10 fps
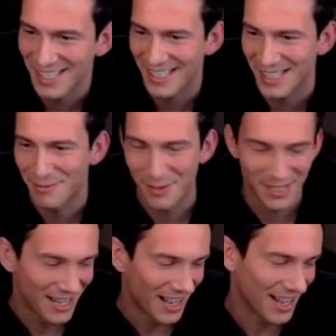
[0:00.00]
keyboard?
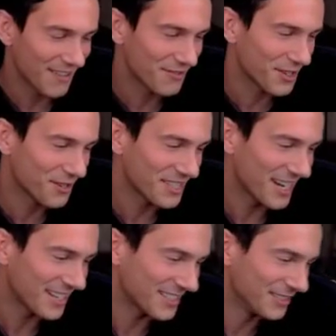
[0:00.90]
I have no
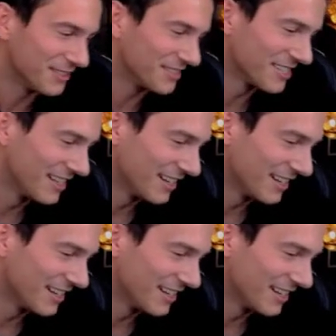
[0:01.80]
tattoos.